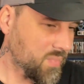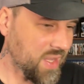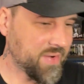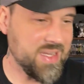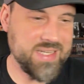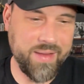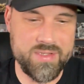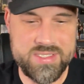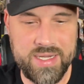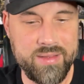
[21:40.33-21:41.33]
If you guys
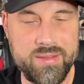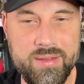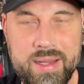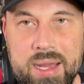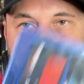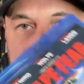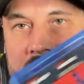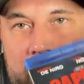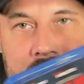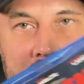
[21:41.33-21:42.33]
haven't seen the Cape Fear